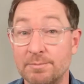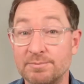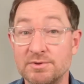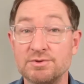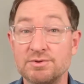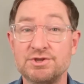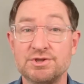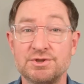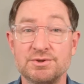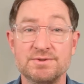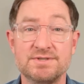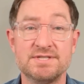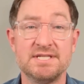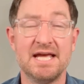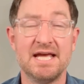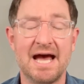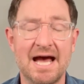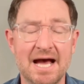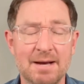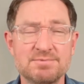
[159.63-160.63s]
to help you
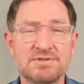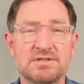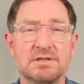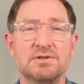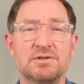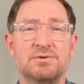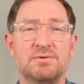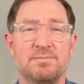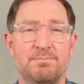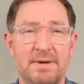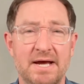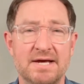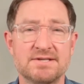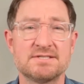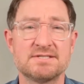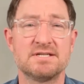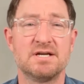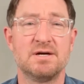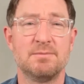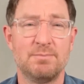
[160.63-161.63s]
choose the absolute
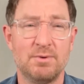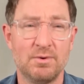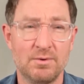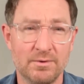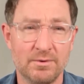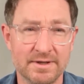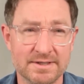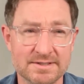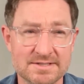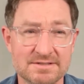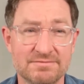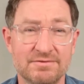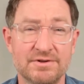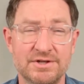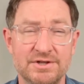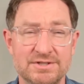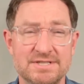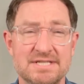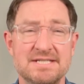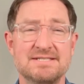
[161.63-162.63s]
best
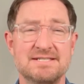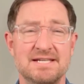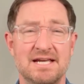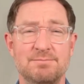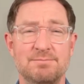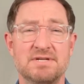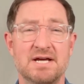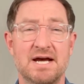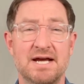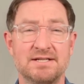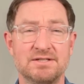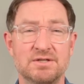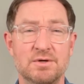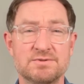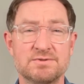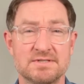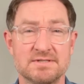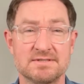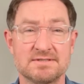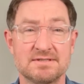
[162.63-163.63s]
points for your TCM
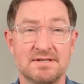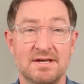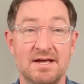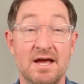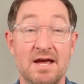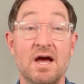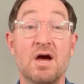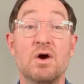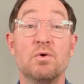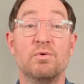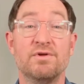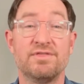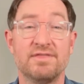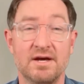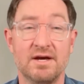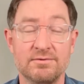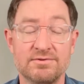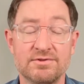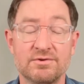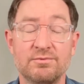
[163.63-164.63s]
diagnosis
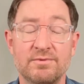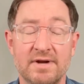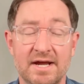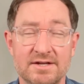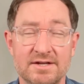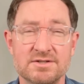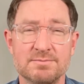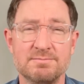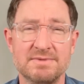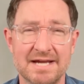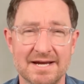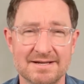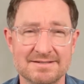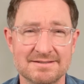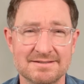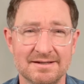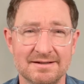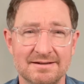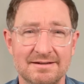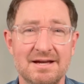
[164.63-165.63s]
without the random
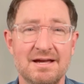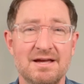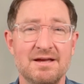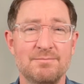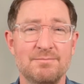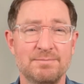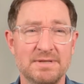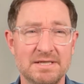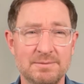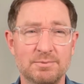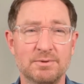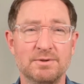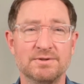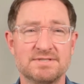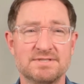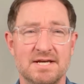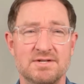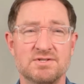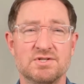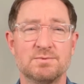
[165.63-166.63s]
guessing
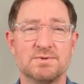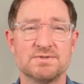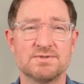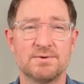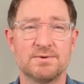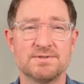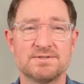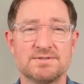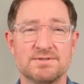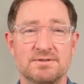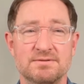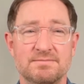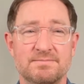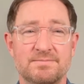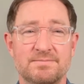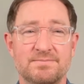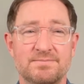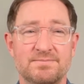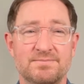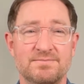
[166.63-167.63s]
people tend to resort
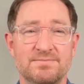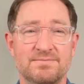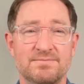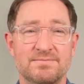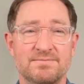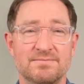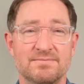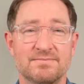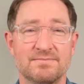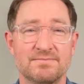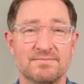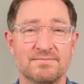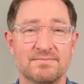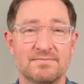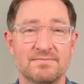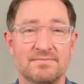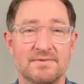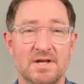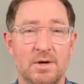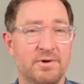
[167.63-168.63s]
to.
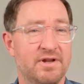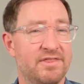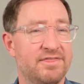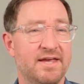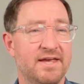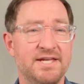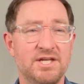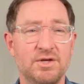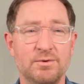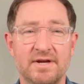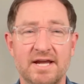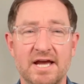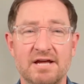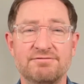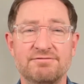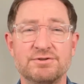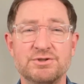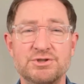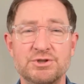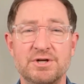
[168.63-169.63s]
I want to thank you
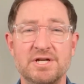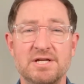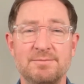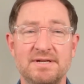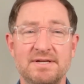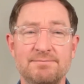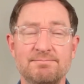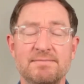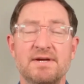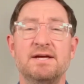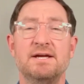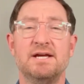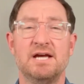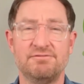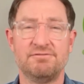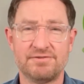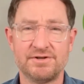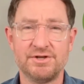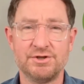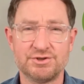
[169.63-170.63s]
again for joining me
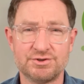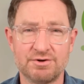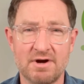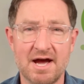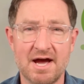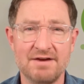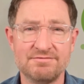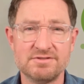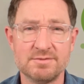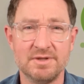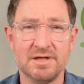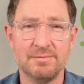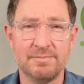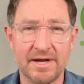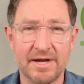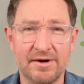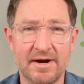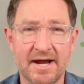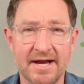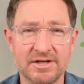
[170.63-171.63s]
and for your drive to
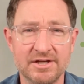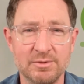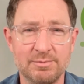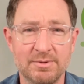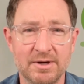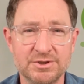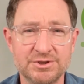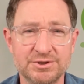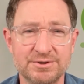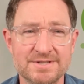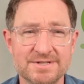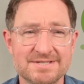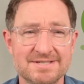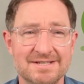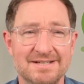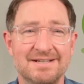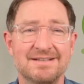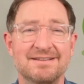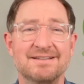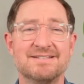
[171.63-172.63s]
be a better
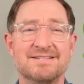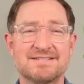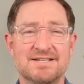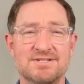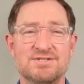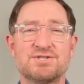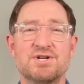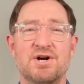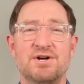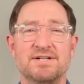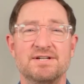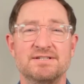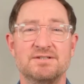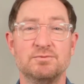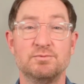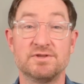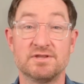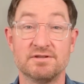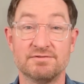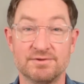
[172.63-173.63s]
acupuncturist. Let's get
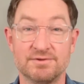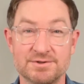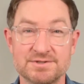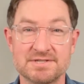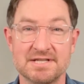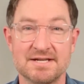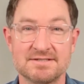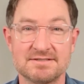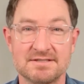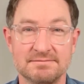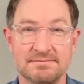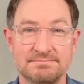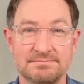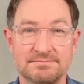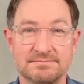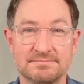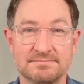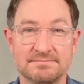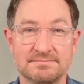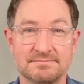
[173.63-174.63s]
started with the first lesson.